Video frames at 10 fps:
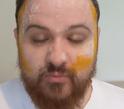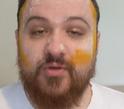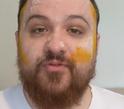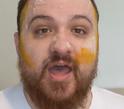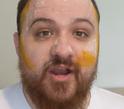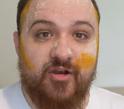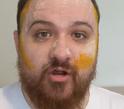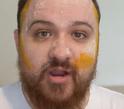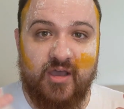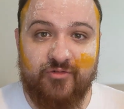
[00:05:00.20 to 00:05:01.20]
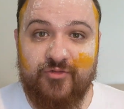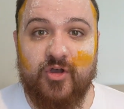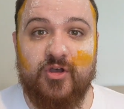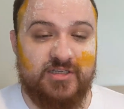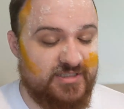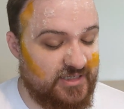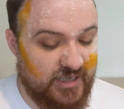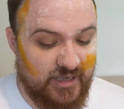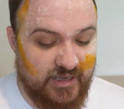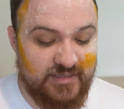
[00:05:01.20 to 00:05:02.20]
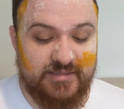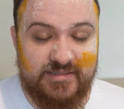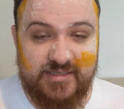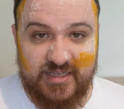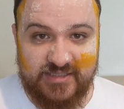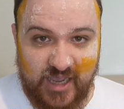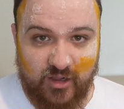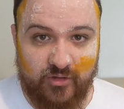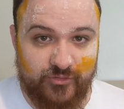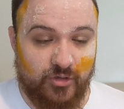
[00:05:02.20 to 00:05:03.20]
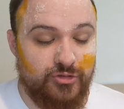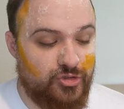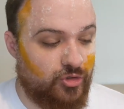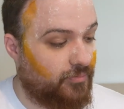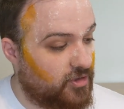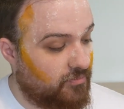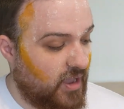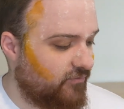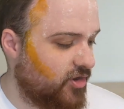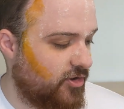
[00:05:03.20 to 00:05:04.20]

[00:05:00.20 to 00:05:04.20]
we've added on our first detail of contour, but you may have